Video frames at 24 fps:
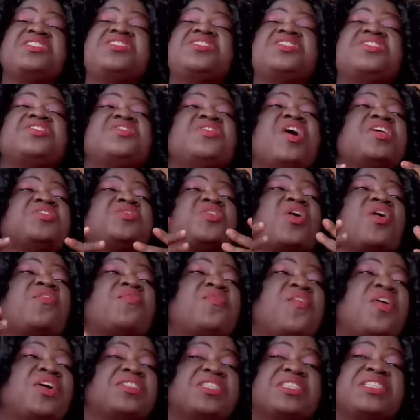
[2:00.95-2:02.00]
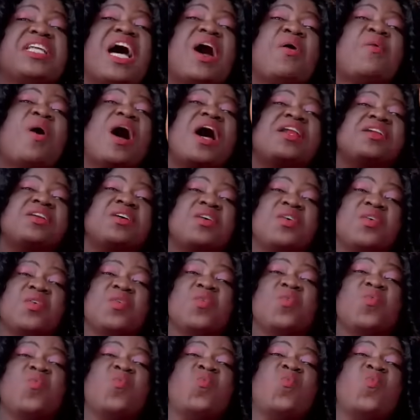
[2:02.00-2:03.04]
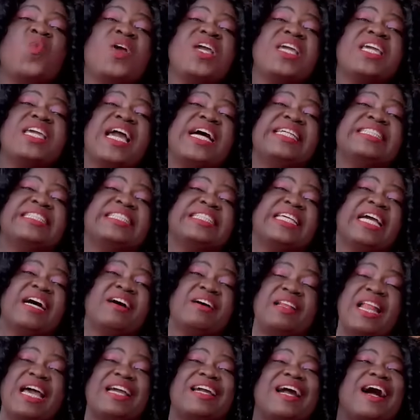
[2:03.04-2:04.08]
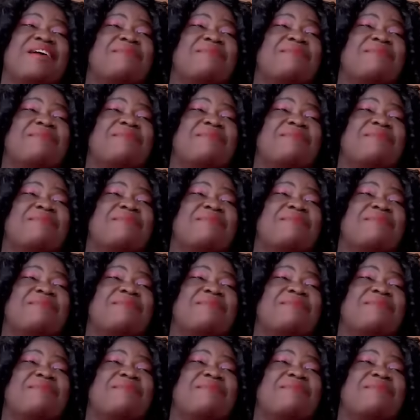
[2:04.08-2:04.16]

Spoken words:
It is not your fault. That one, wicked girl